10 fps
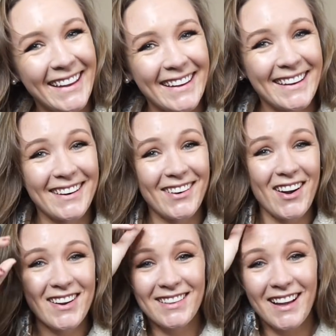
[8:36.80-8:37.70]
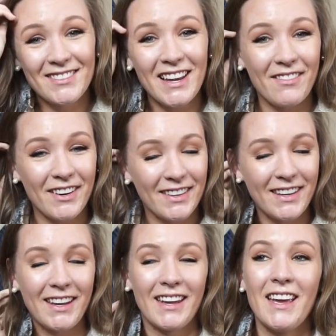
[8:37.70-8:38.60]
Like kindergarten loves
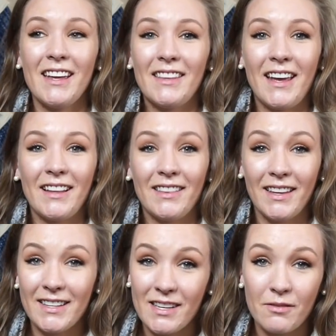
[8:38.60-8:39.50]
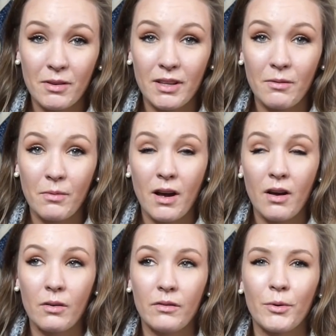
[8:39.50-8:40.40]
everything. They listen really well.